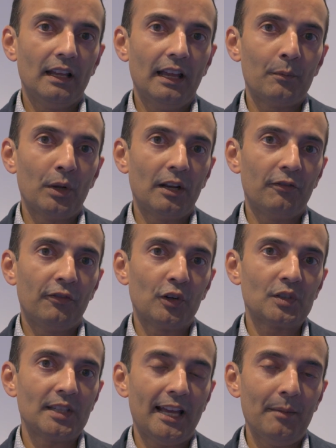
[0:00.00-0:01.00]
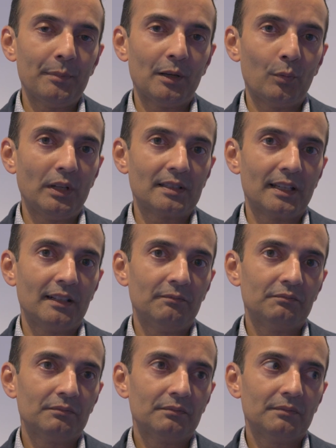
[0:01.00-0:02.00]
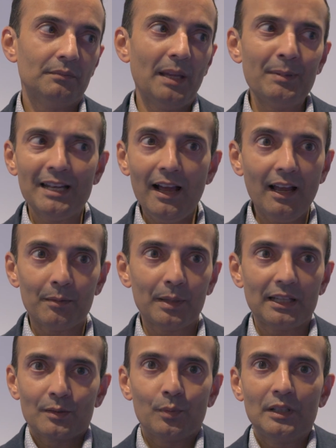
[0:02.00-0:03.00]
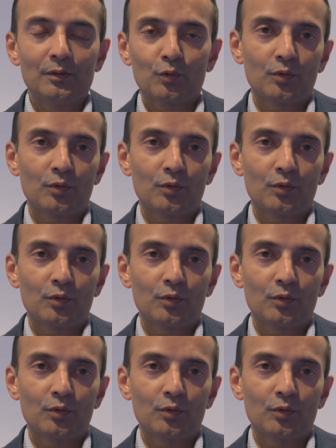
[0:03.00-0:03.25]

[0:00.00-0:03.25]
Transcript: And when it first happened, we said, maybe not, because we